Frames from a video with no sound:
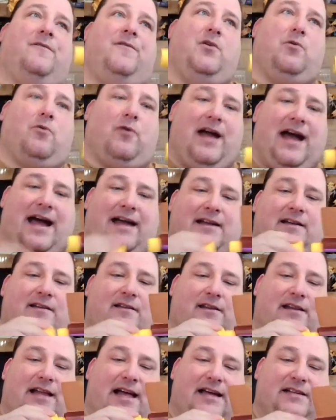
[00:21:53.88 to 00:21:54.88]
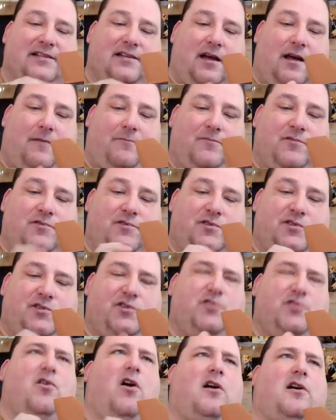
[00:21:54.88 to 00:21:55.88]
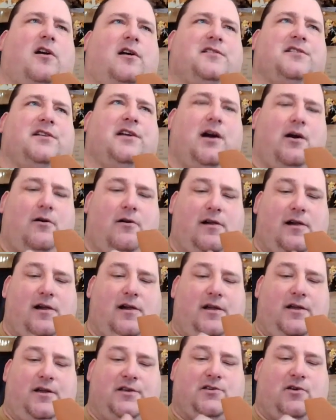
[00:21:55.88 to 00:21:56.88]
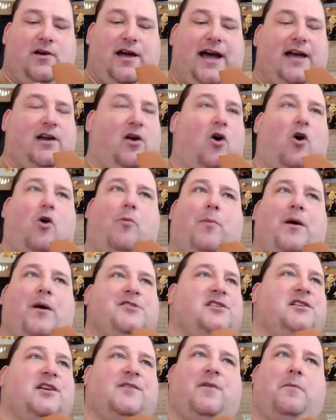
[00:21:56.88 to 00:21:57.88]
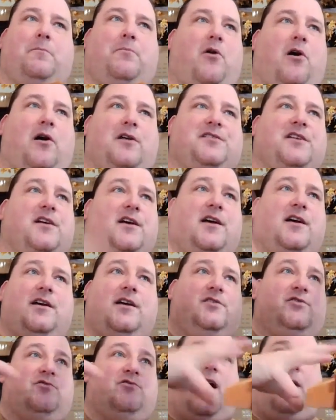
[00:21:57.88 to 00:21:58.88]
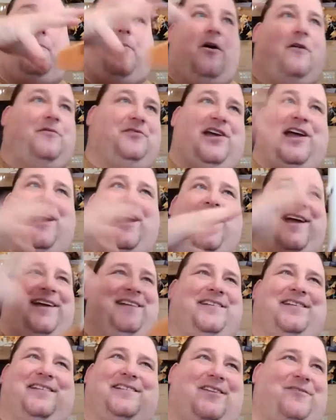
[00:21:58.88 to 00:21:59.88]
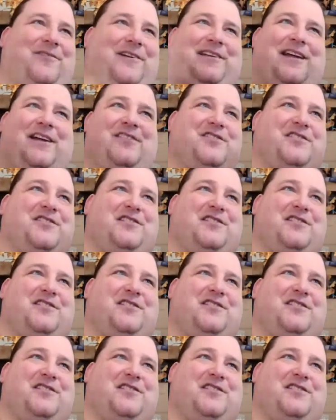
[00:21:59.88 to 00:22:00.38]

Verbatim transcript: If you were at the last um, two Narcons ago, you saw I had a whole bunch of different parts, drop off tanks and stuff like that.